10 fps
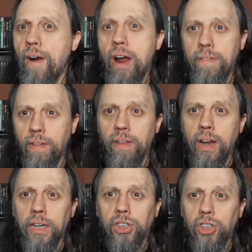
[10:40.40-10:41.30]
And then the
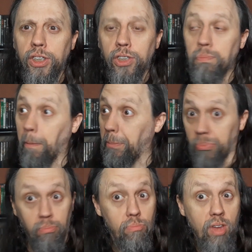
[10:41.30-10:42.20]
next she's,
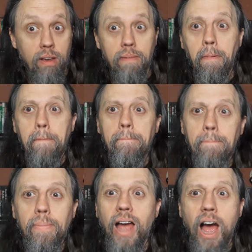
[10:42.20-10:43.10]

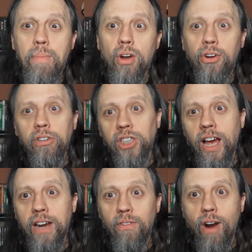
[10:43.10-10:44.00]
I'm on your
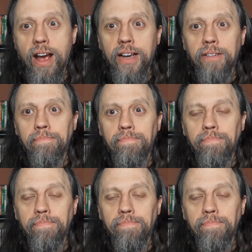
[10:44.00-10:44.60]
side, Drac.